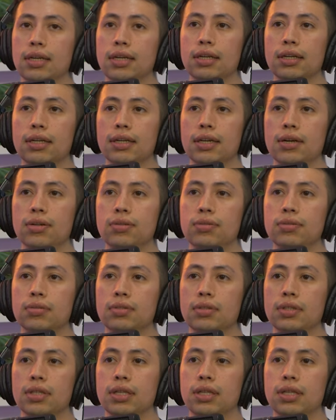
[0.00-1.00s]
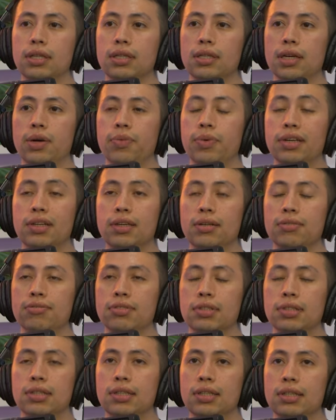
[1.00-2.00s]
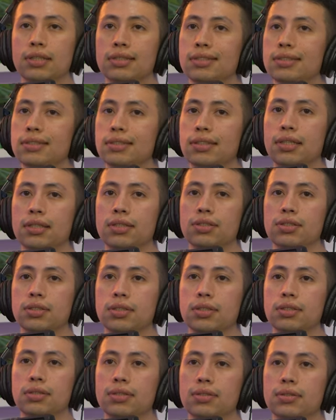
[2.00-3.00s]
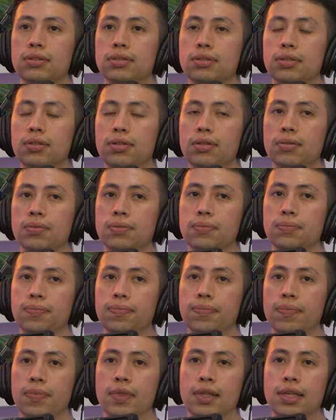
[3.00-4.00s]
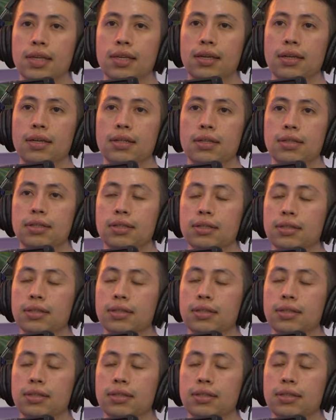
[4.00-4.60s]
In-N-Out, and I wake up feeling like like shit. So yeah, every